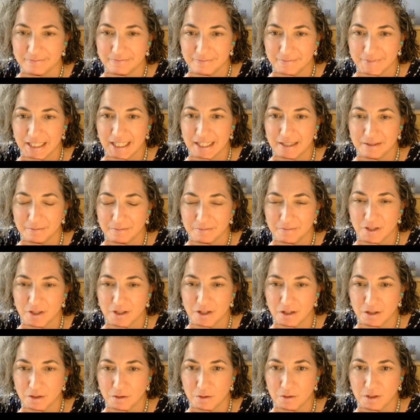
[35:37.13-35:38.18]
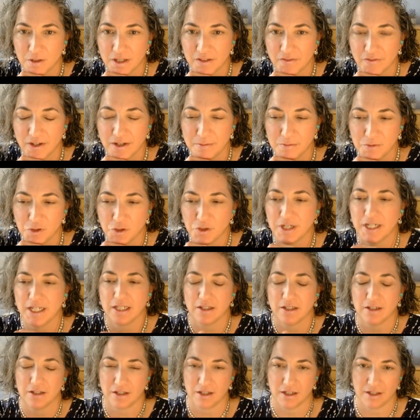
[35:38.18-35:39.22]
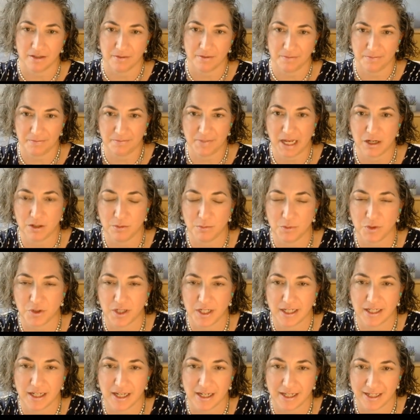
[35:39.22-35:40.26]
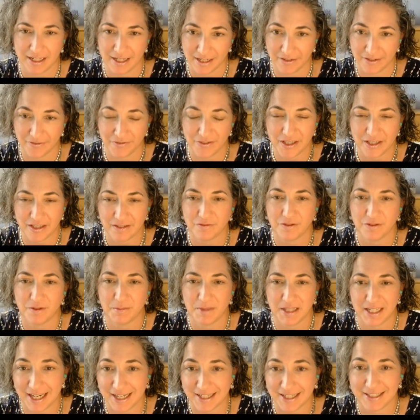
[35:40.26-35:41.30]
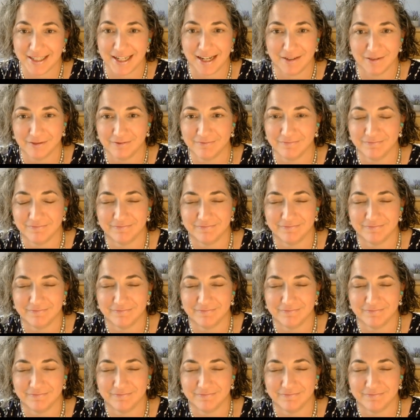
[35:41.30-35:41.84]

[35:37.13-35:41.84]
Yeah. So if I'm training hard paddleboarding, I kind of feel it from the neck down.